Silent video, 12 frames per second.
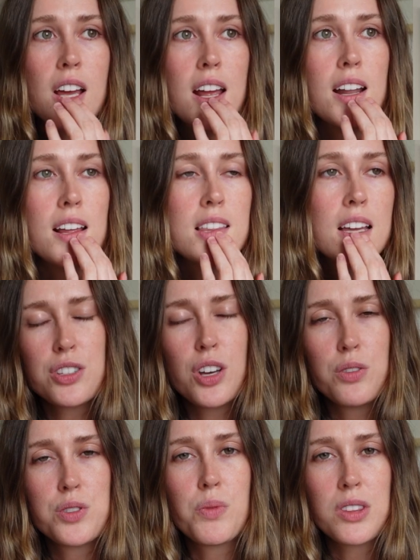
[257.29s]
And I think
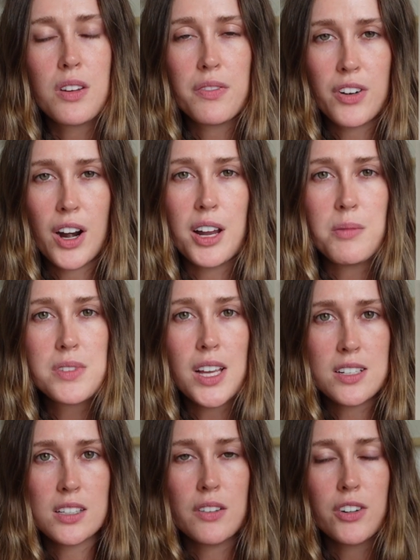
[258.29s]
those with the frames
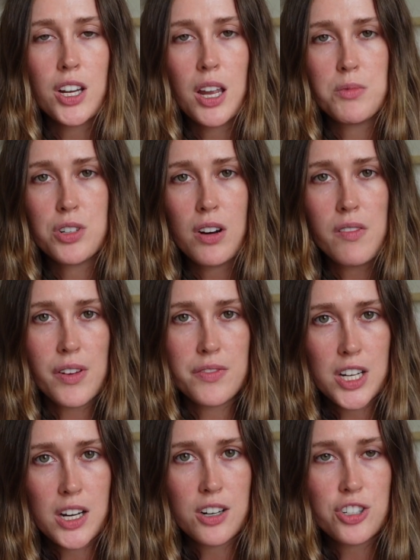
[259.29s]
and delivery came to around
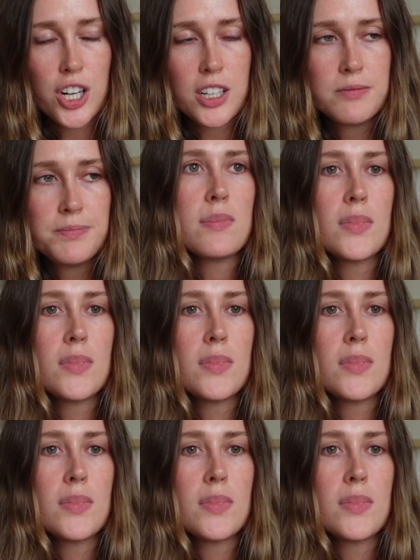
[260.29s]
$1,500.